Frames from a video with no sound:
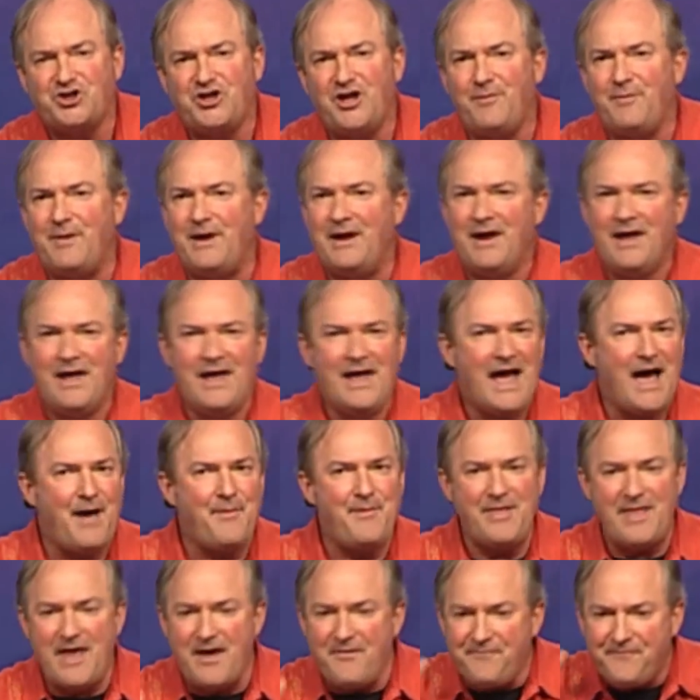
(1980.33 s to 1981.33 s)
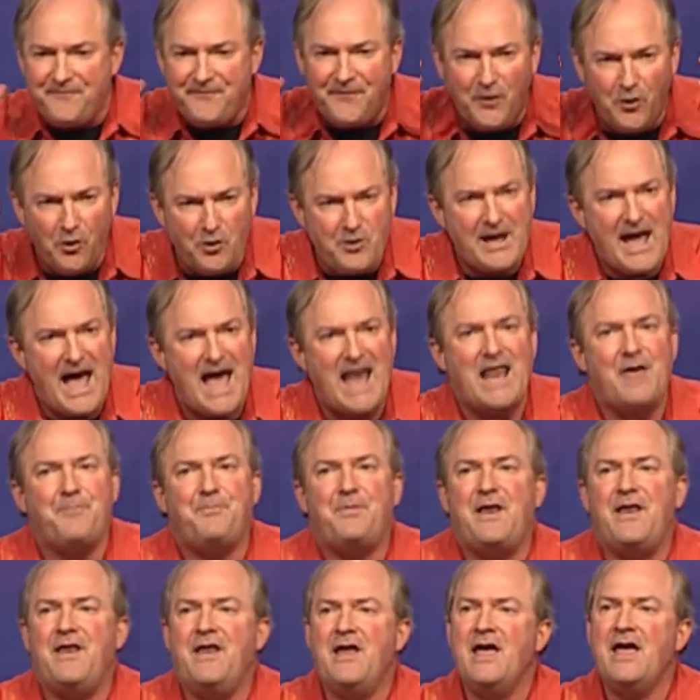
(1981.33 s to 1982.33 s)
And I mean, they're full gallop. And
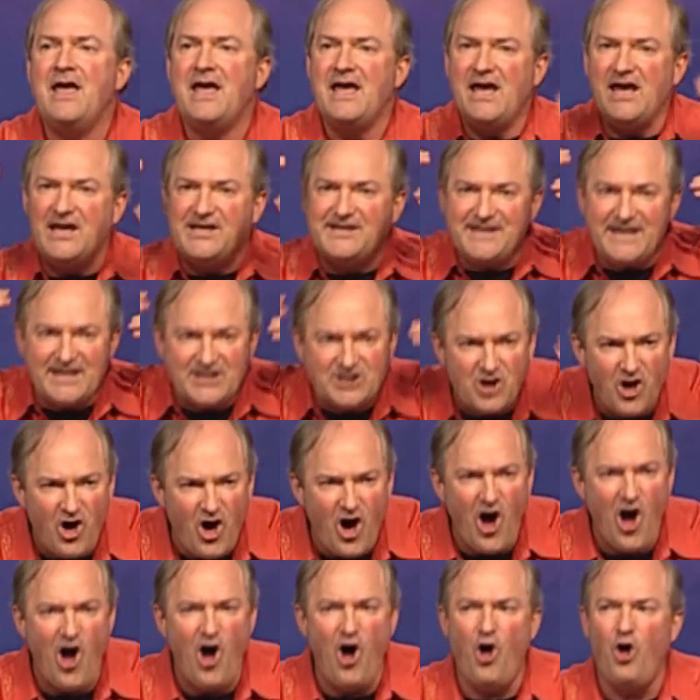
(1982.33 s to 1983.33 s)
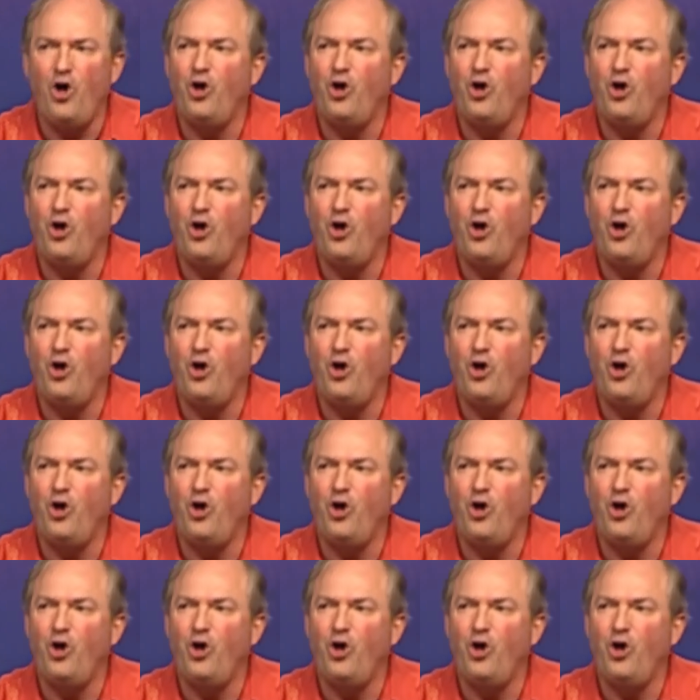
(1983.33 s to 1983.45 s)
he says, Hold,